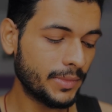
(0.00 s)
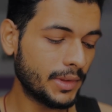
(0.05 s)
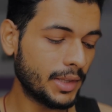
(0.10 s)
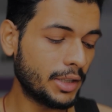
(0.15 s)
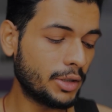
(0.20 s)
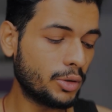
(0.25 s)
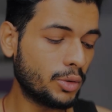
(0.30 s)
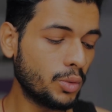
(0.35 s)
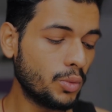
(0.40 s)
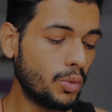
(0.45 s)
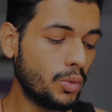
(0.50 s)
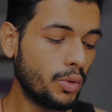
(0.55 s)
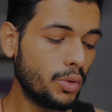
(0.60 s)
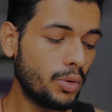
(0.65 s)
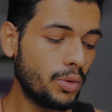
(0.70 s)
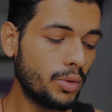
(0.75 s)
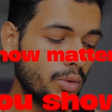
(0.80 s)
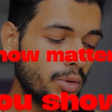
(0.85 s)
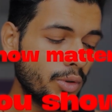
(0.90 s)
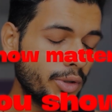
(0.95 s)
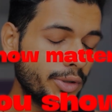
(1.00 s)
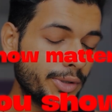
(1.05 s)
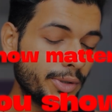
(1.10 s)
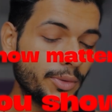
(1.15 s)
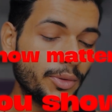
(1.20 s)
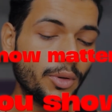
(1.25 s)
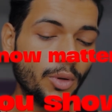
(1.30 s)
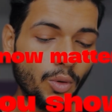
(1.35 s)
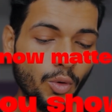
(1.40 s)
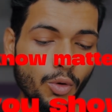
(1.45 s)
The tool you
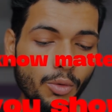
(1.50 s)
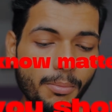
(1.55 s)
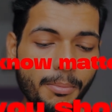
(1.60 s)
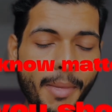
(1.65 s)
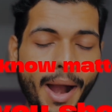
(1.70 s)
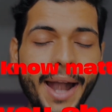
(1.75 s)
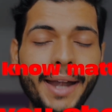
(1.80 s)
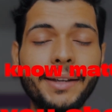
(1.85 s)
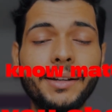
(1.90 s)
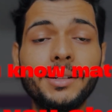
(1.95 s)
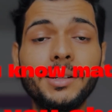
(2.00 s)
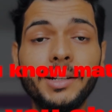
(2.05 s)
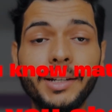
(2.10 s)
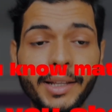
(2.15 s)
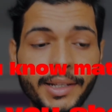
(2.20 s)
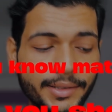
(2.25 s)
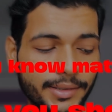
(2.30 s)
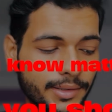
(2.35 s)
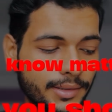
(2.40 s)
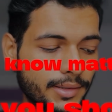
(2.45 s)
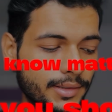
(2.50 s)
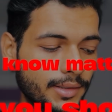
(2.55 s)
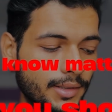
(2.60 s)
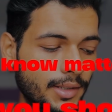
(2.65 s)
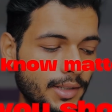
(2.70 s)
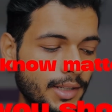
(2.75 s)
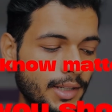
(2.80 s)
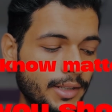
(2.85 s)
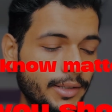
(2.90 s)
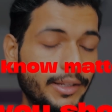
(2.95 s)
know matter less
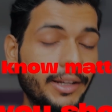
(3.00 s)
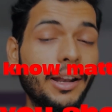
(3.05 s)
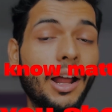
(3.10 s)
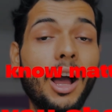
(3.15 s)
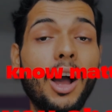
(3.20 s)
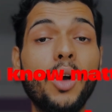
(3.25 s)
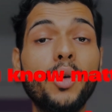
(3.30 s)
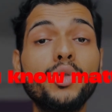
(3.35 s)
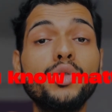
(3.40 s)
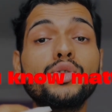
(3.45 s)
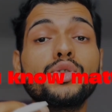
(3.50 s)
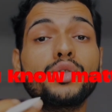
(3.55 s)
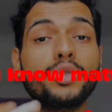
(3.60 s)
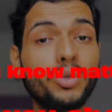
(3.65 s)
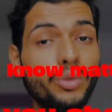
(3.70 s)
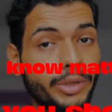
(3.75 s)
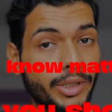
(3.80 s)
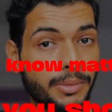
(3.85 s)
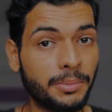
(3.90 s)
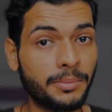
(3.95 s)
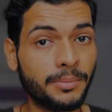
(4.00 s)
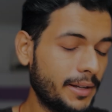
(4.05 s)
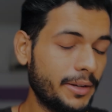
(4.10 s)
than how you show them.